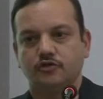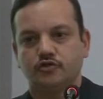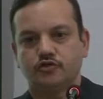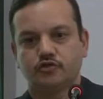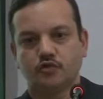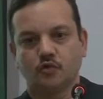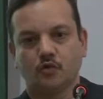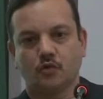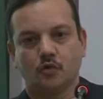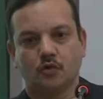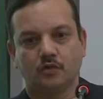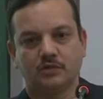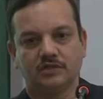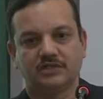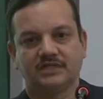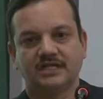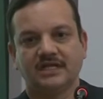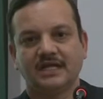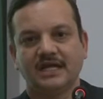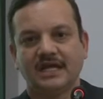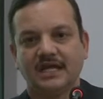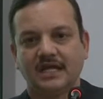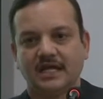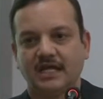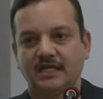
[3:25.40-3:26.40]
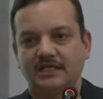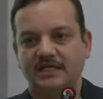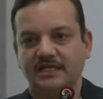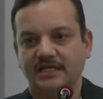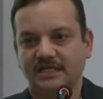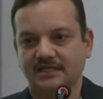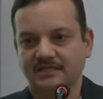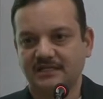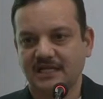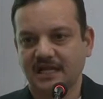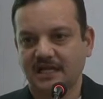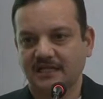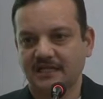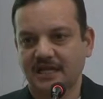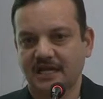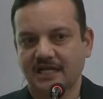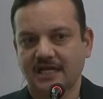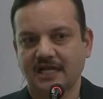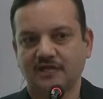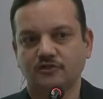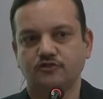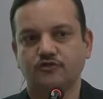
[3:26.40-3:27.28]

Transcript: stones and things like that.